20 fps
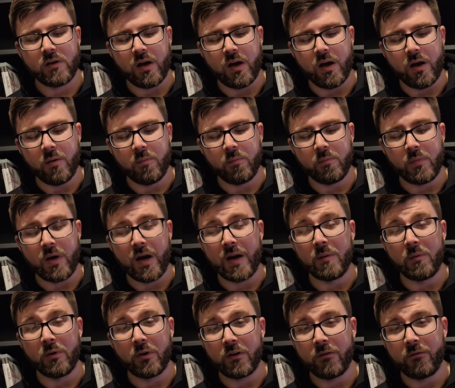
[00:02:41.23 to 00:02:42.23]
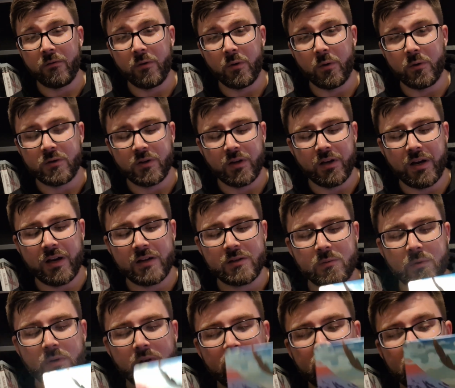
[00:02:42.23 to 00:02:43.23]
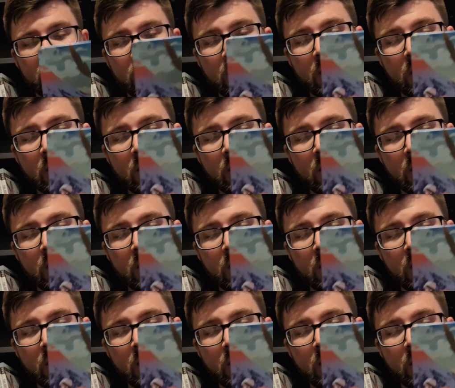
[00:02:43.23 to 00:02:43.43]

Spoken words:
and I'm looking forward to the next one,